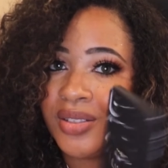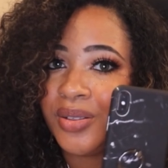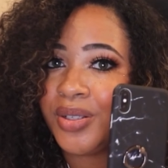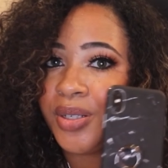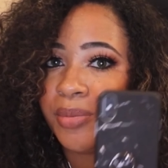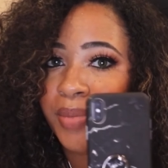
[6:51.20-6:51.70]

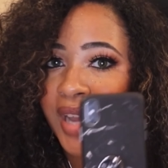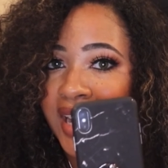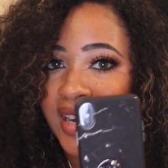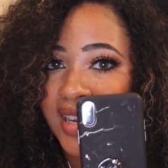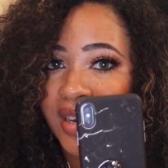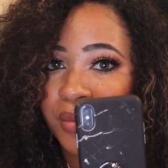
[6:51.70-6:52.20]
or your
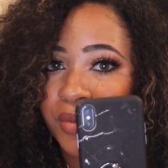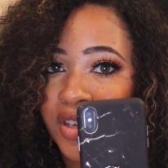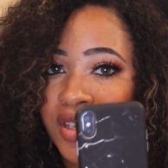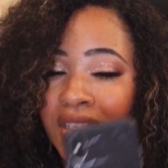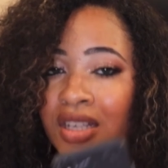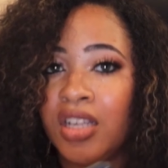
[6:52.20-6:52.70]
back
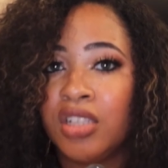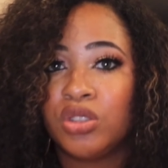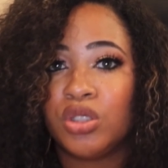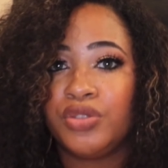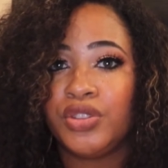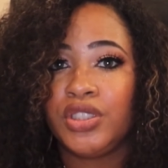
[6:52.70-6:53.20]
camera? So
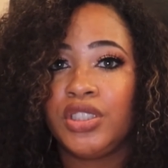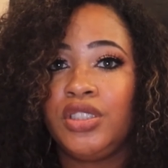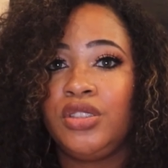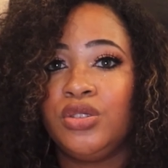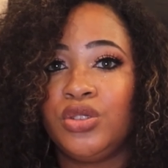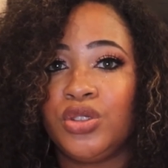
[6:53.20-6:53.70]
if you're gonna
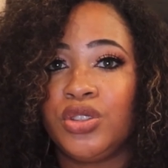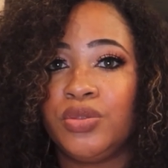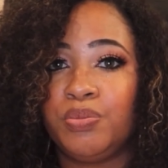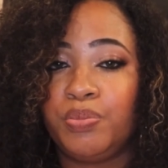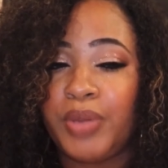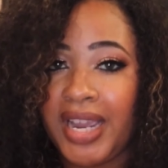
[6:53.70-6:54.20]
use
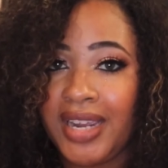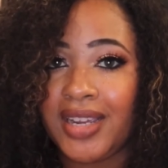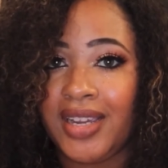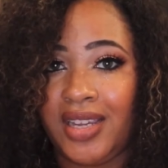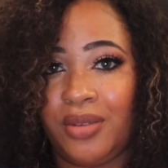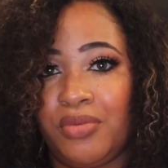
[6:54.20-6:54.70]
your back
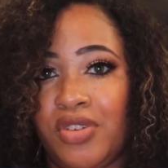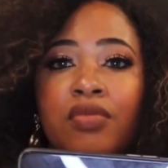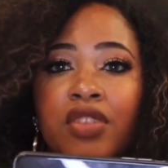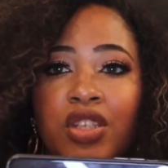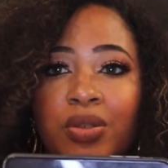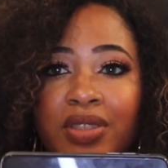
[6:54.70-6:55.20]
camera,
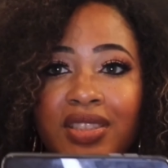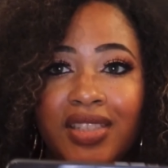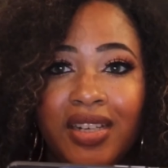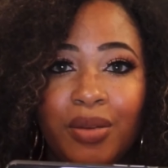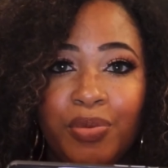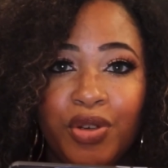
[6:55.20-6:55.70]
you would set
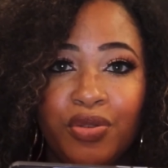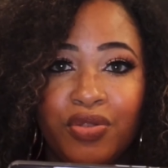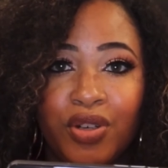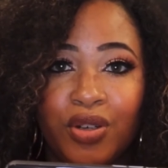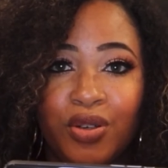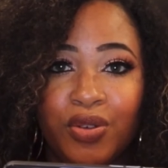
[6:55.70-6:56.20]
up your
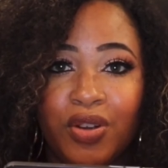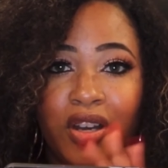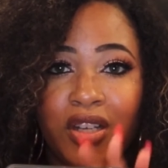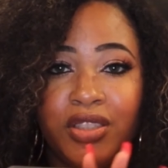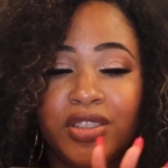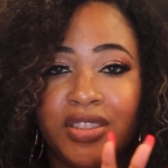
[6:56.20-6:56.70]
phone
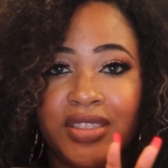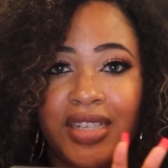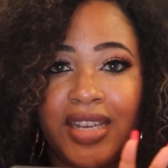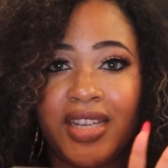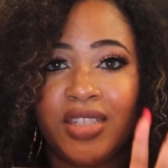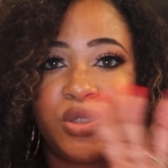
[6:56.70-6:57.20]
on your
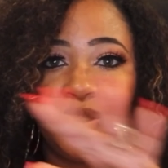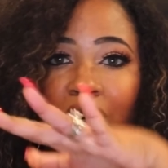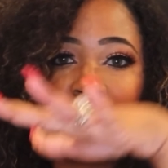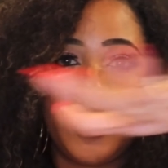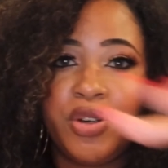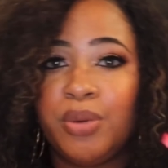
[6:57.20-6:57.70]
stand or
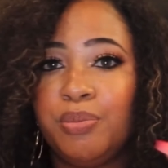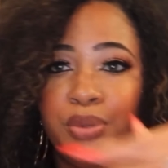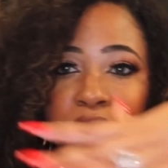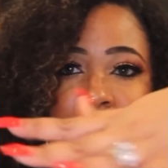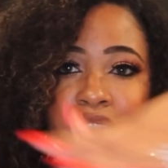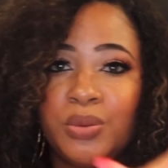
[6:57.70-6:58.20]
on your
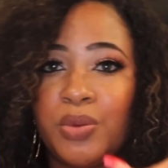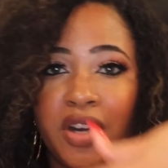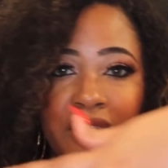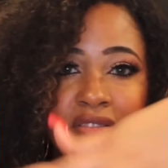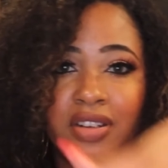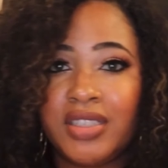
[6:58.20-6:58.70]
books,
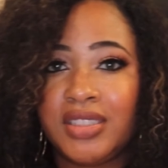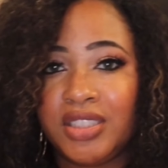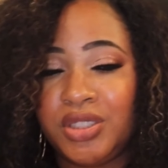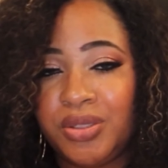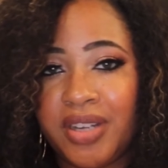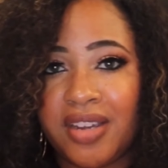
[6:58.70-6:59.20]
whatever it is that
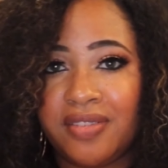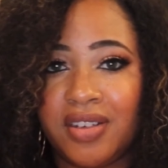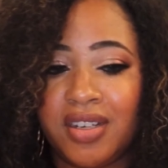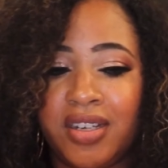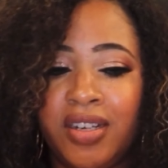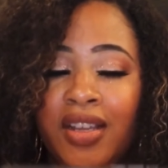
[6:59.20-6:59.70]
you have it
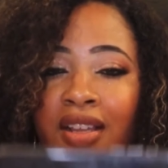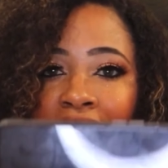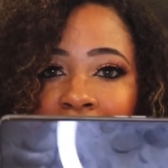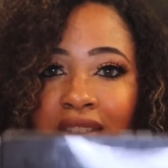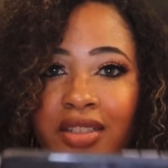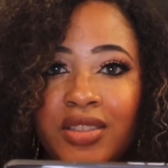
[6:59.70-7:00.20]
on,
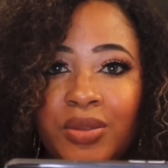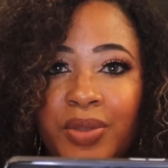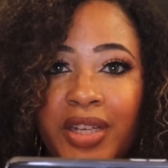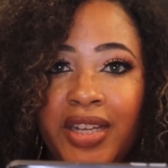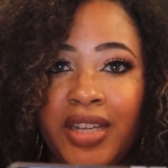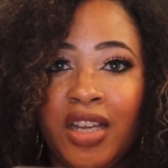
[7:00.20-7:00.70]
this
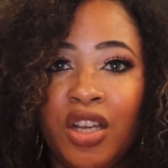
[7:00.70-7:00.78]
way,